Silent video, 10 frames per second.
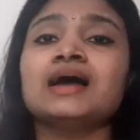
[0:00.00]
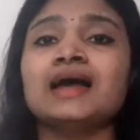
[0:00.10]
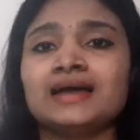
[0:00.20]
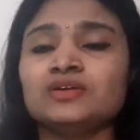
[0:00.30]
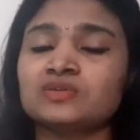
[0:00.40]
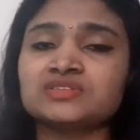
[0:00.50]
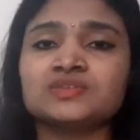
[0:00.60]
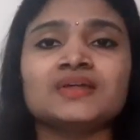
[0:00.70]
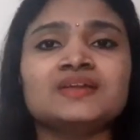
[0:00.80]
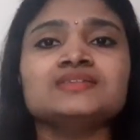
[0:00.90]
and also
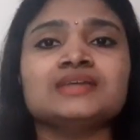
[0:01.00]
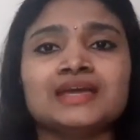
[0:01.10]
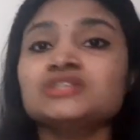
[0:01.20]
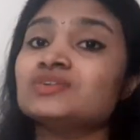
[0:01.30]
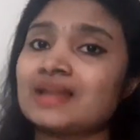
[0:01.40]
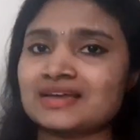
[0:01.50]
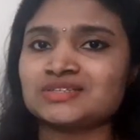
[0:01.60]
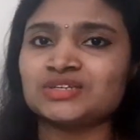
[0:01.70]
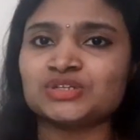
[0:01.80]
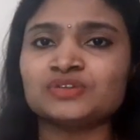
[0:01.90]
there is age
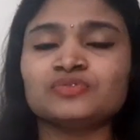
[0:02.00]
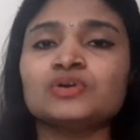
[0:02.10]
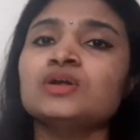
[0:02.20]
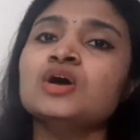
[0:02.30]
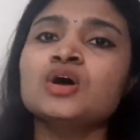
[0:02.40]
relaxation for